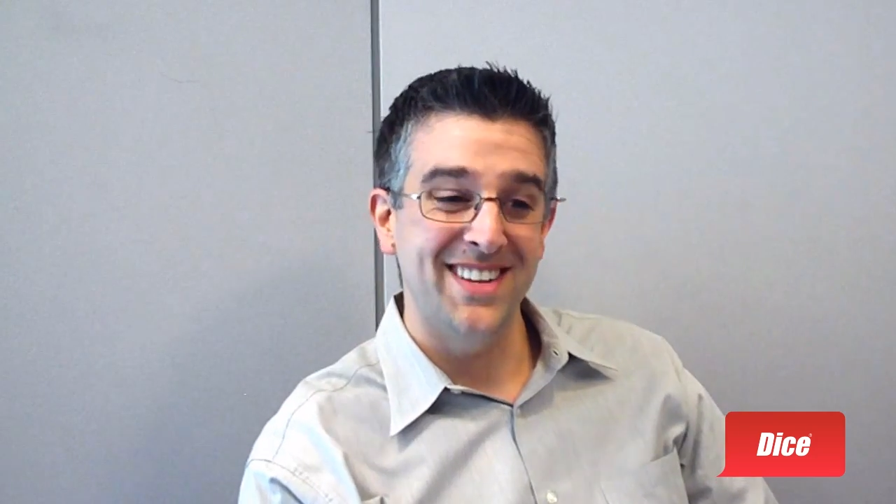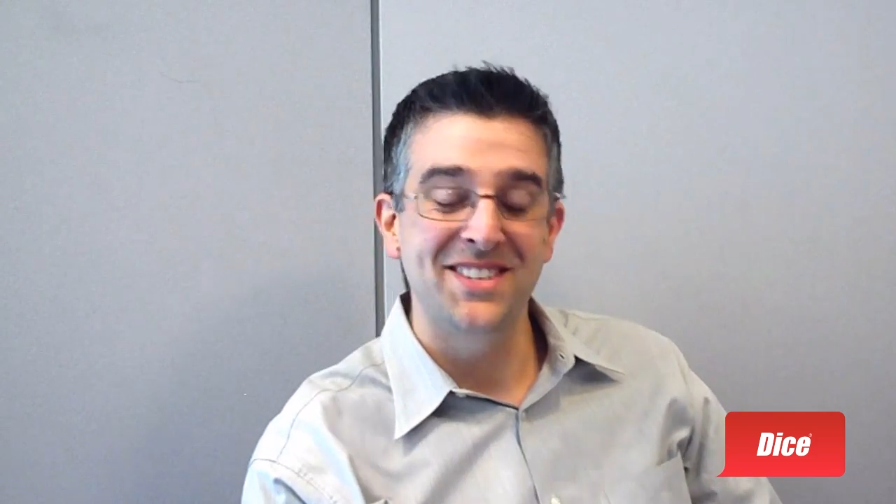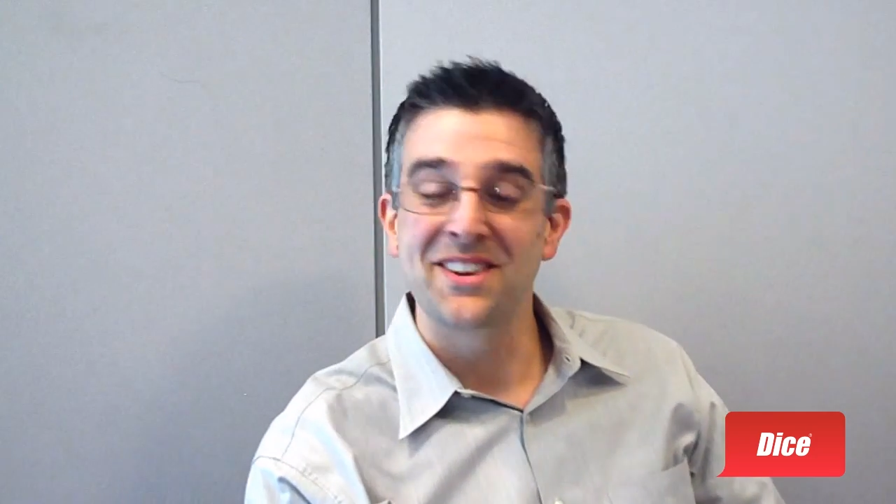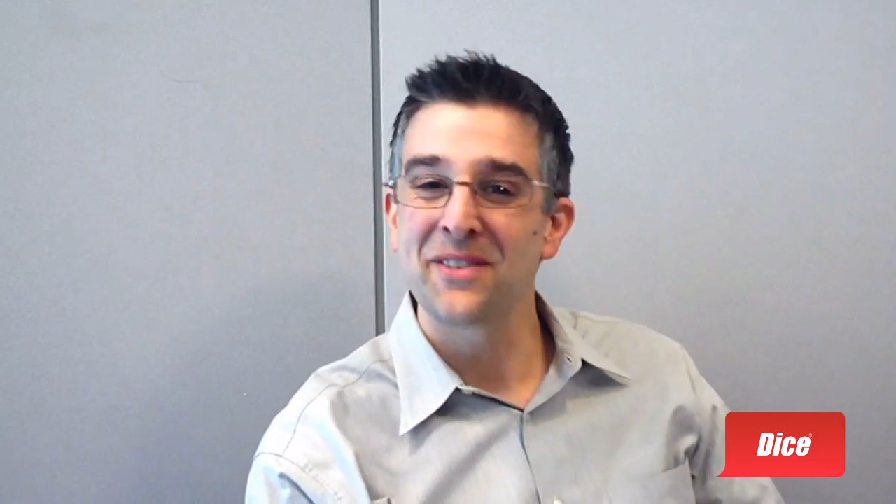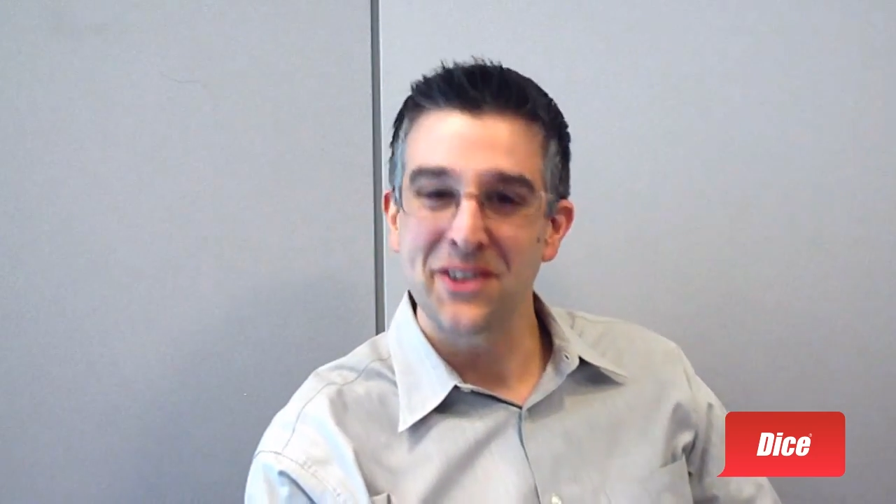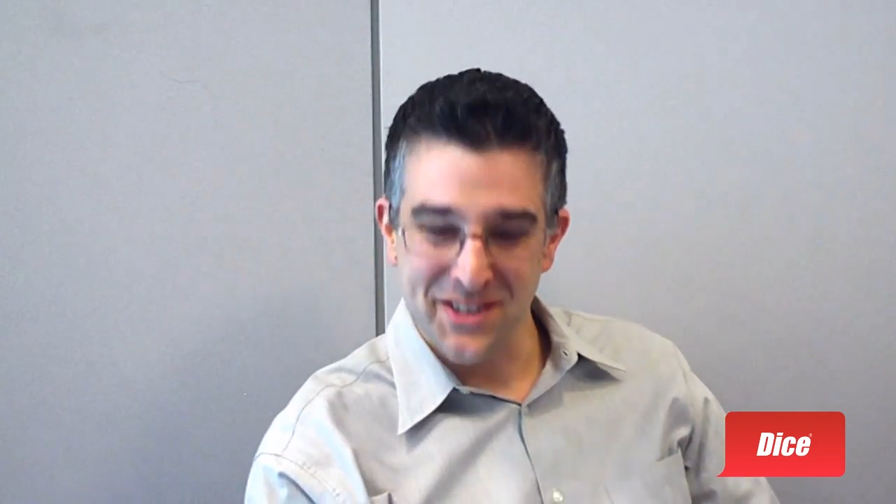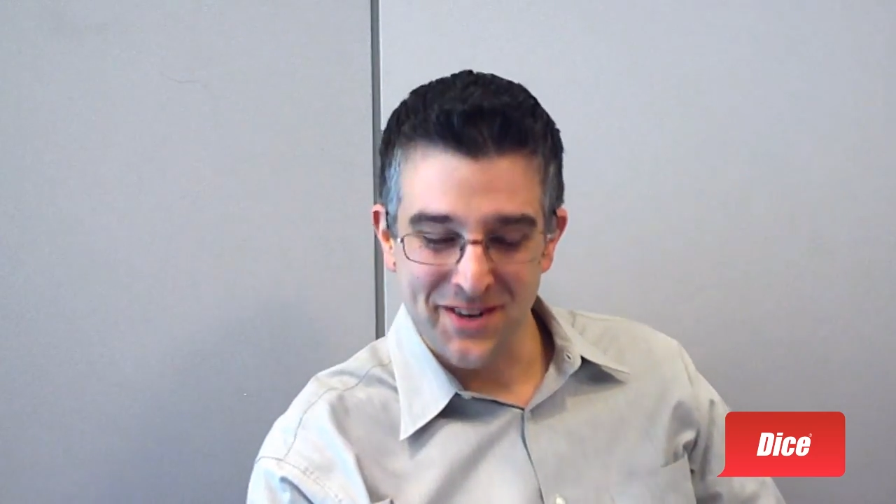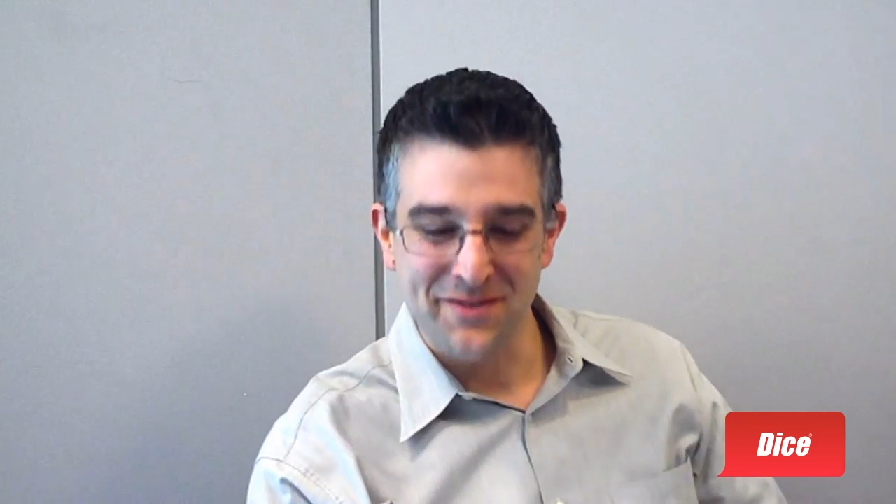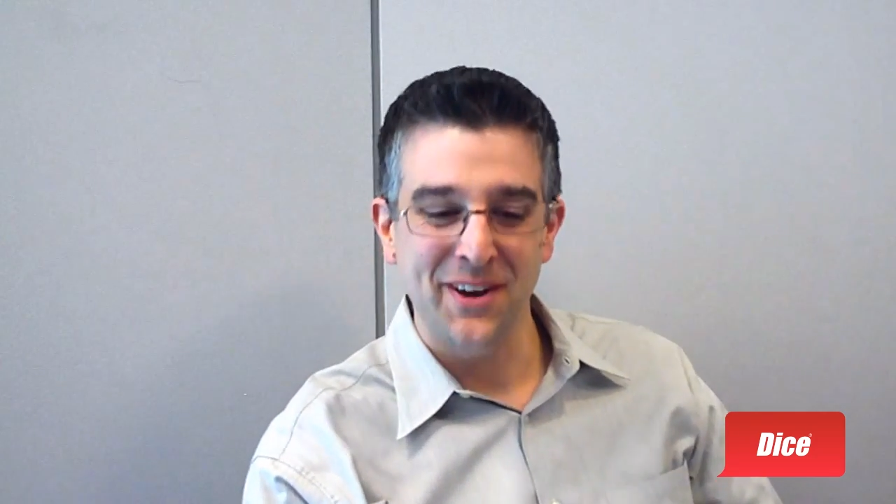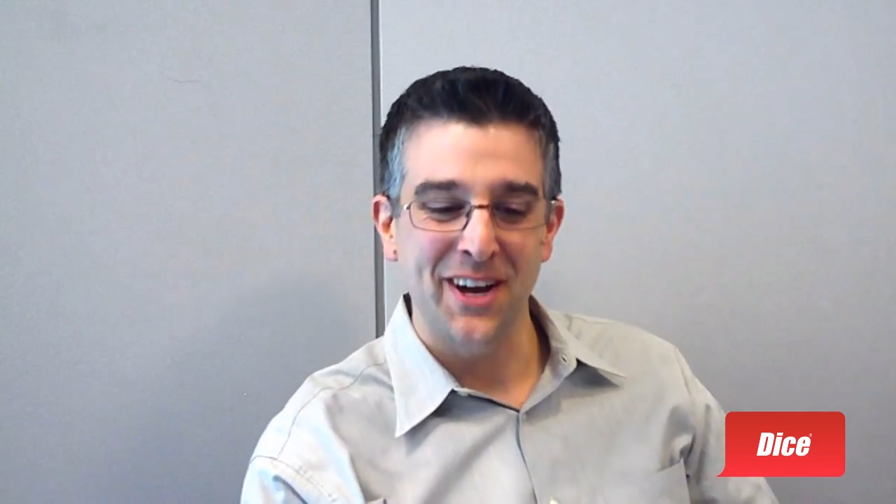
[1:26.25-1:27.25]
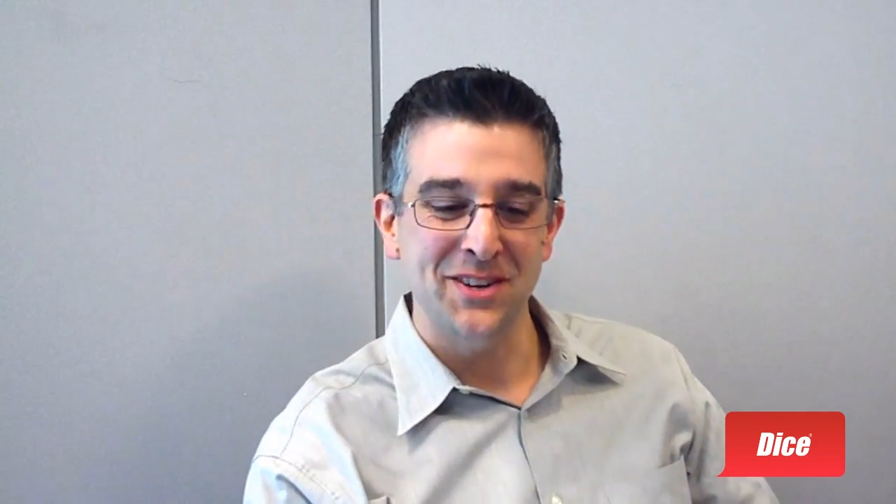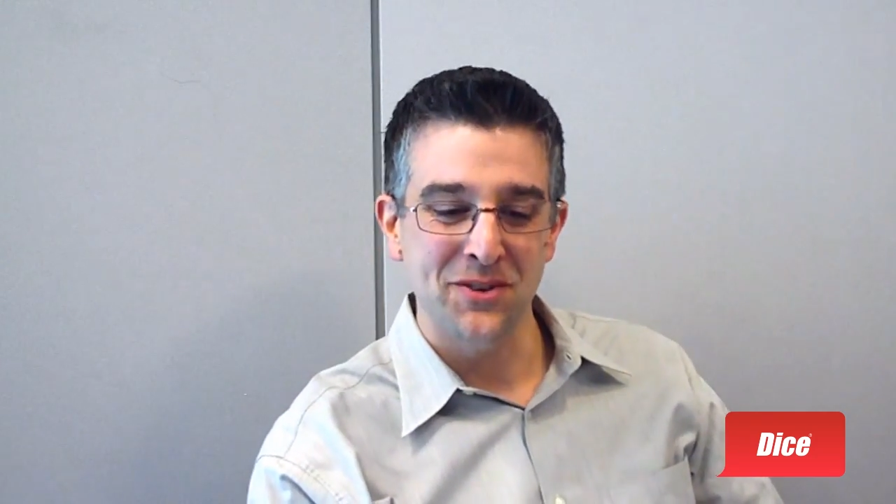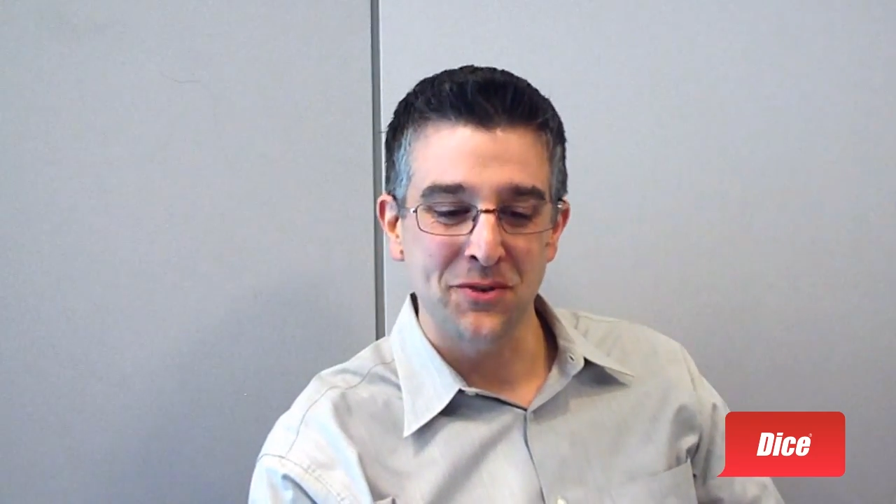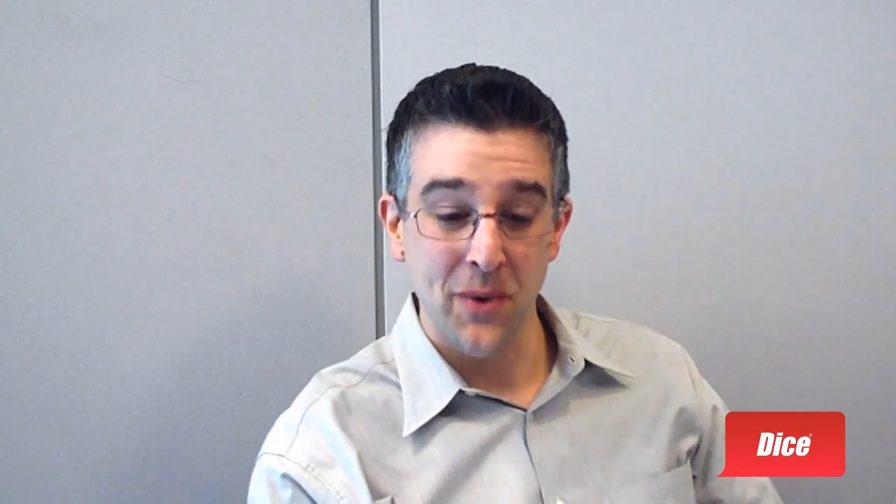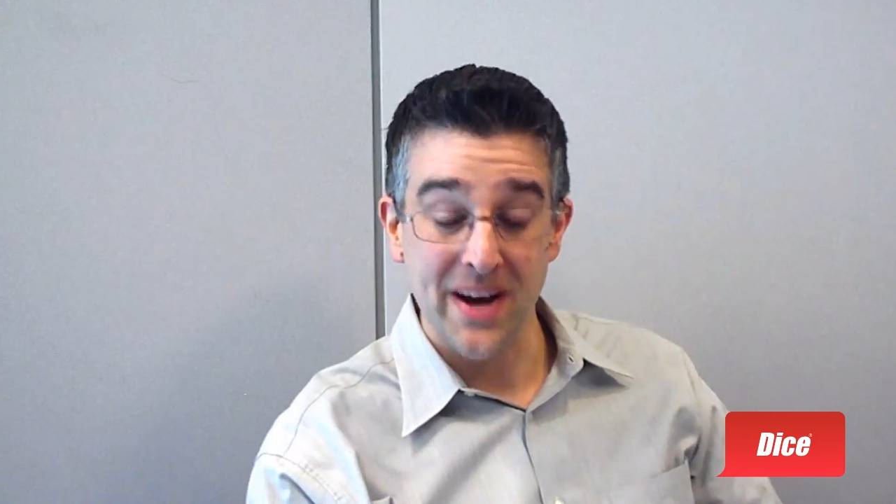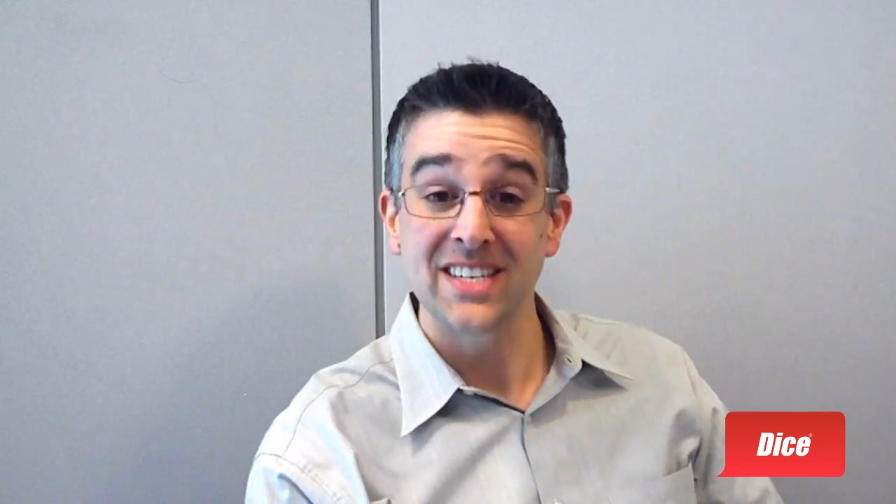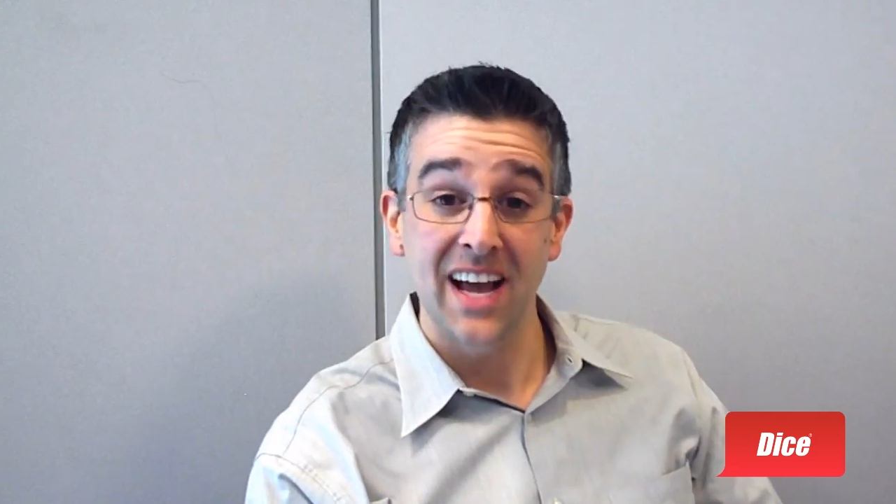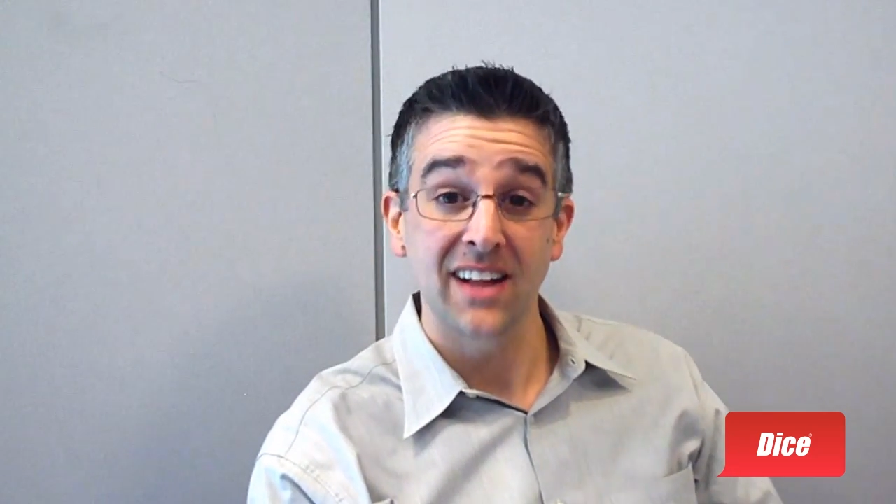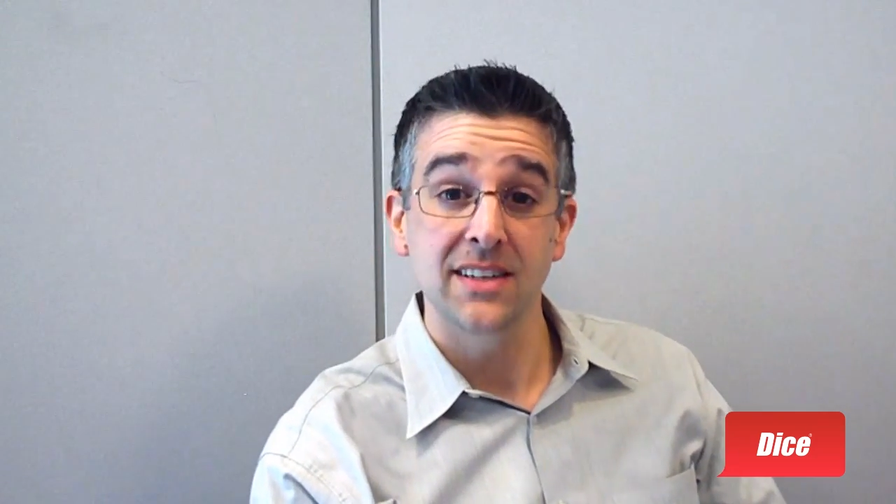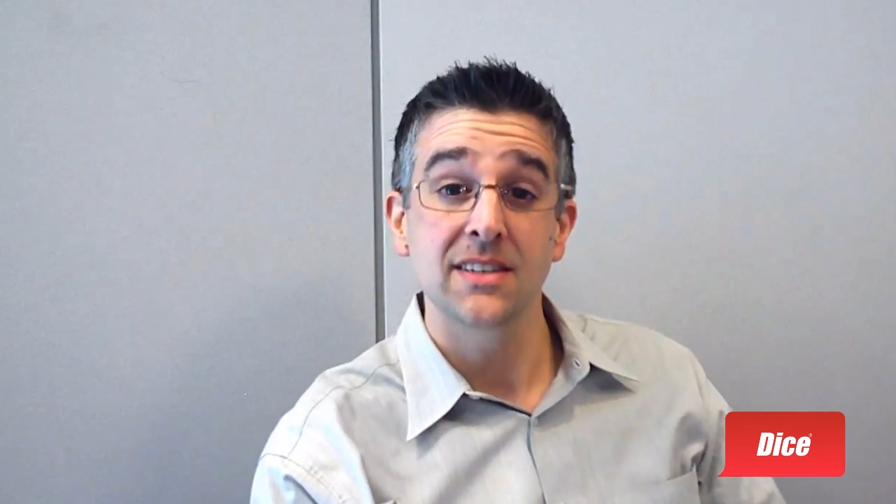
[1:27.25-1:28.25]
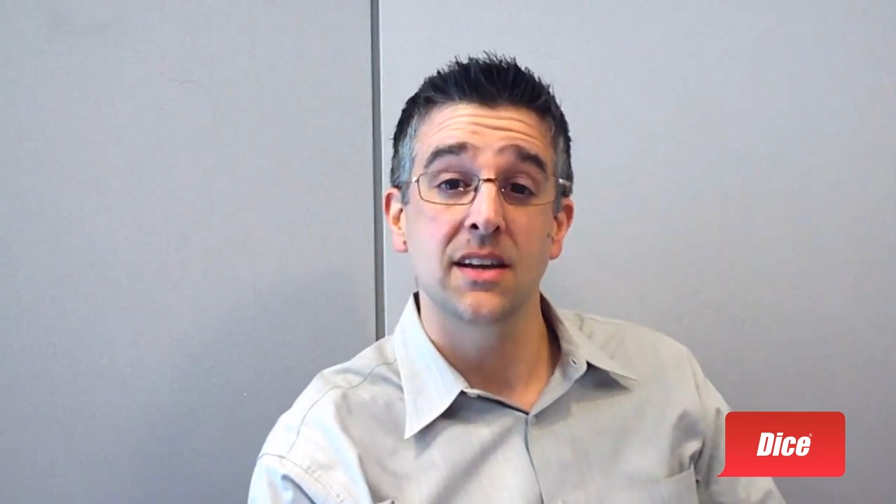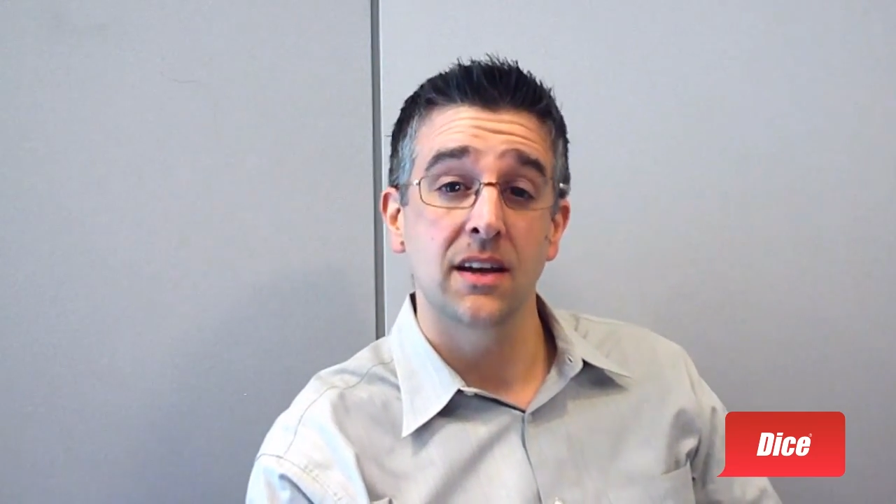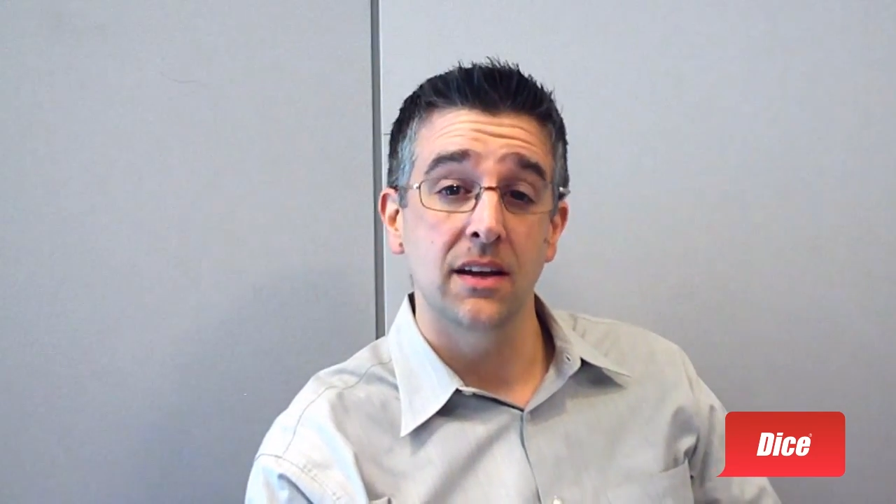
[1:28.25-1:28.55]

it's never easy to find great talent. Mm-hmm.